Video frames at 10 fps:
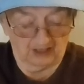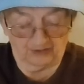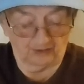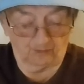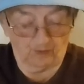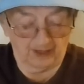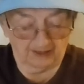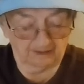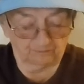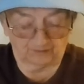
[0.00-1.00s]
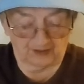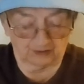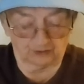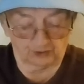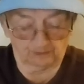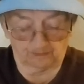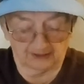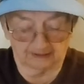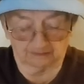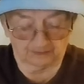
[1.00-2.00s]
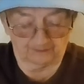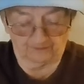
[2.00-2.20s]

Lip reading: The wet feathers smelled